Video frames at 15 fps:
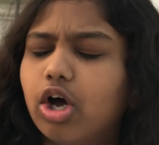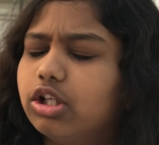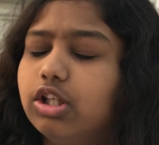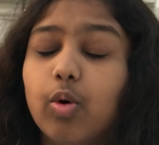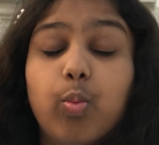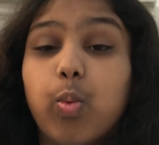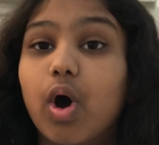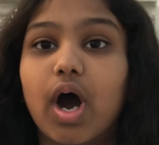The
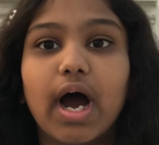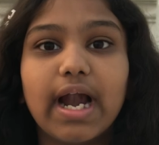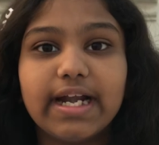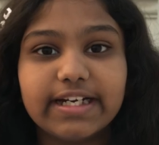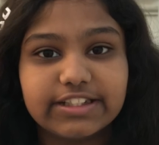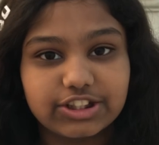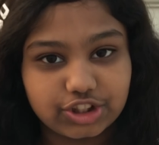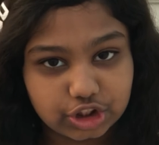world
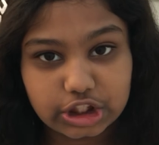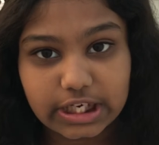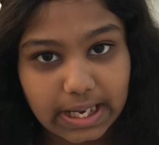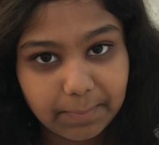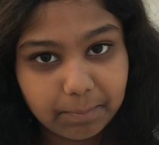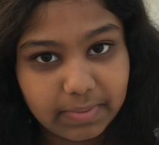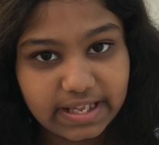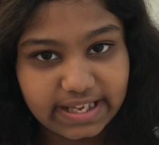is
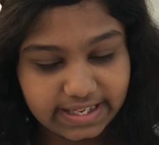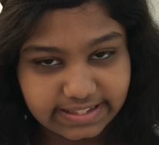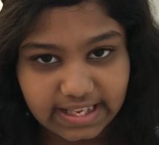trembling in